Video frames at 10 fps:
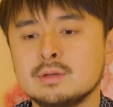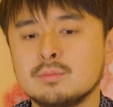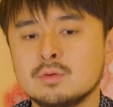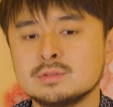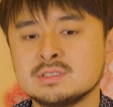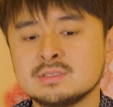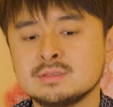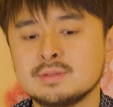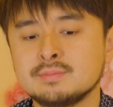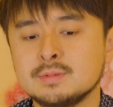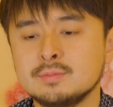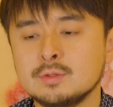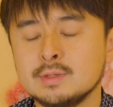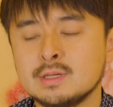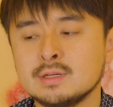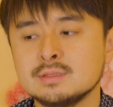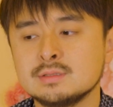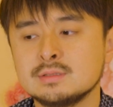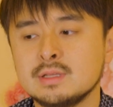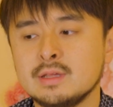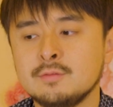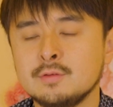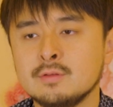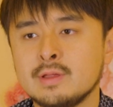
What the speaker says: are more susceptible because they feel